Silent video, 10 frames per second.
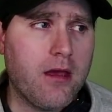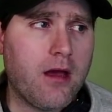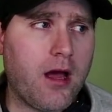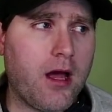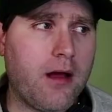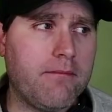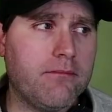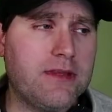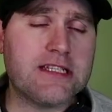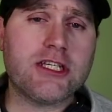
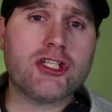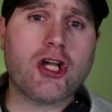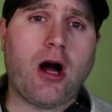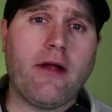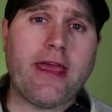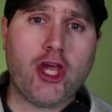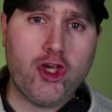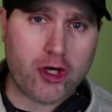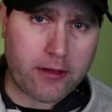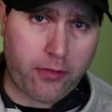um, this is called a
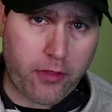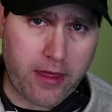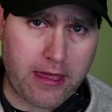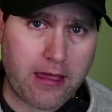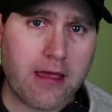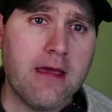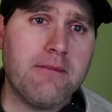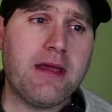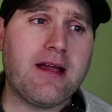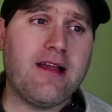good thing
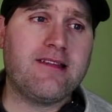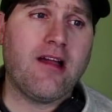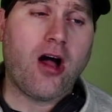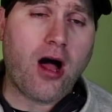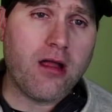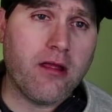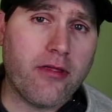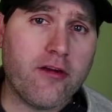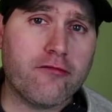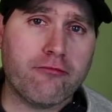because all of
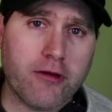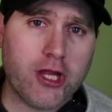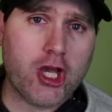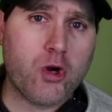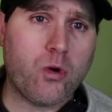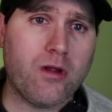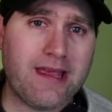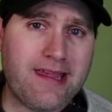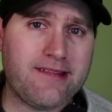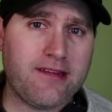those really cool,
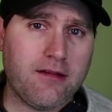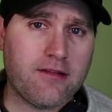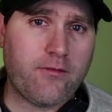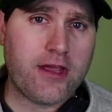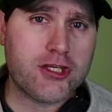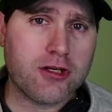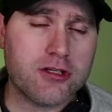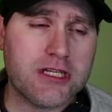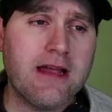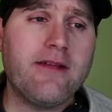easy to use
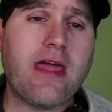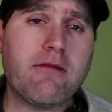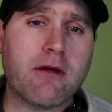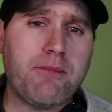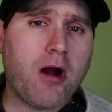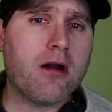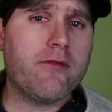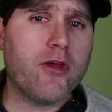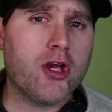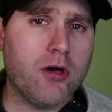features, they were part
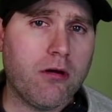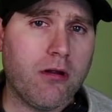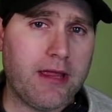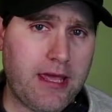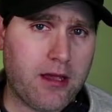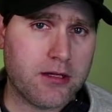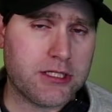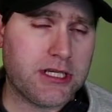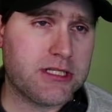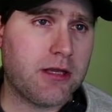of the Google
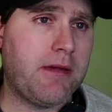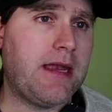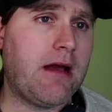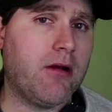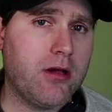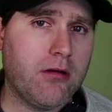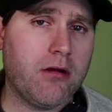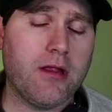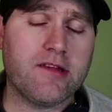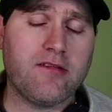ecosystem, and now
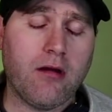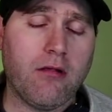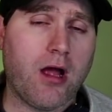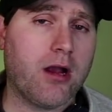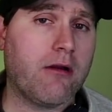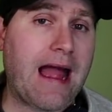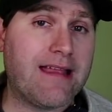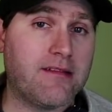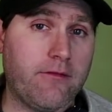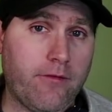Google is no longer
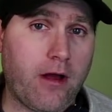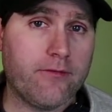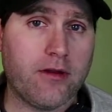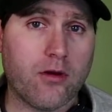as involved in your